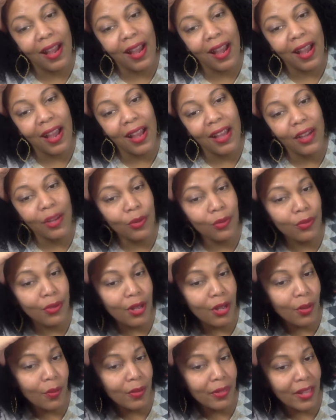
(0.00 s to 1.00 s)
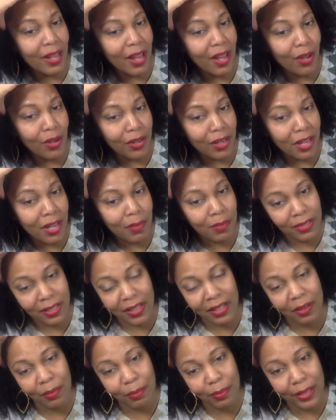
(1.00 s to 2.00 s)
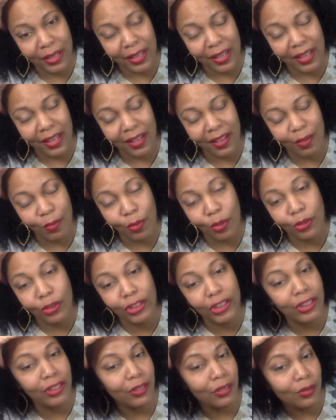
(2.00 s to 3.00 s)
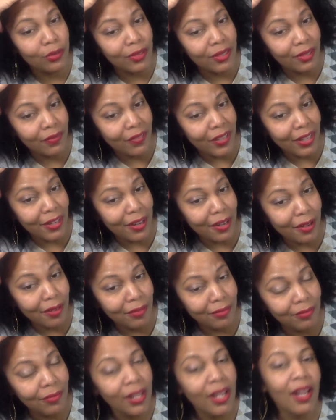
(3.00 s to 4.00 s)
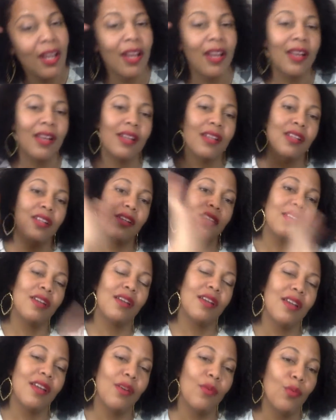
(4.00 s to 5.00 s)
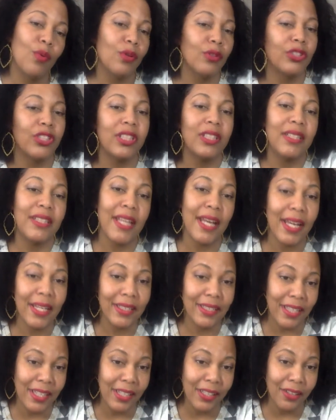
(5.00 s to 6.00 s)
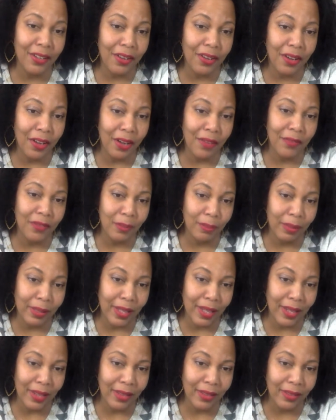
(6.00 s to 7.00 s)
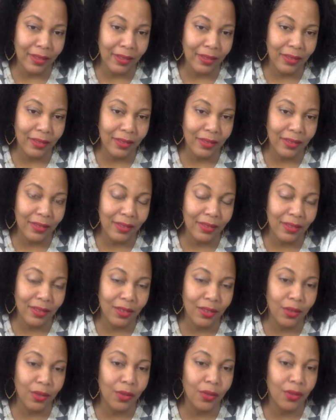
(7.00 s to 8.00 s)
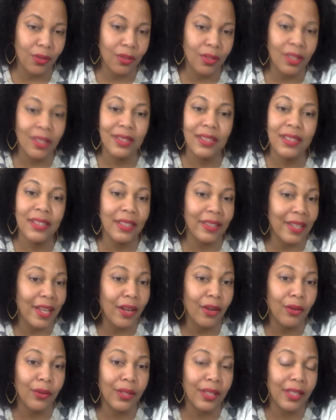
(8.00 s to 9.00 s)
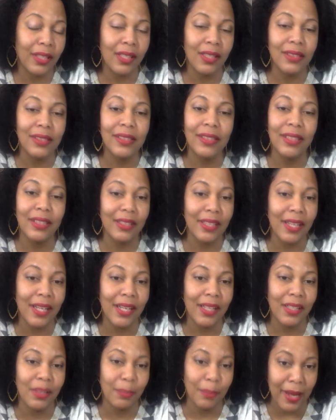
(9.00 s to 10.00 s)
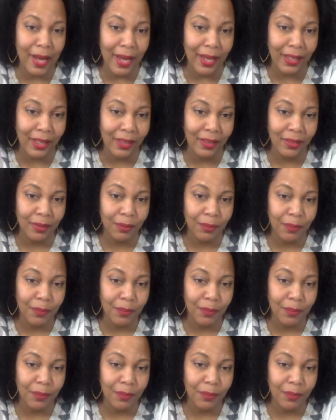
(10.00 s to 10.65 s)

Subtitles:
I don't know what the outcome's going to be. Will she use the veto? Will she take Dina off the block and send Candy packing?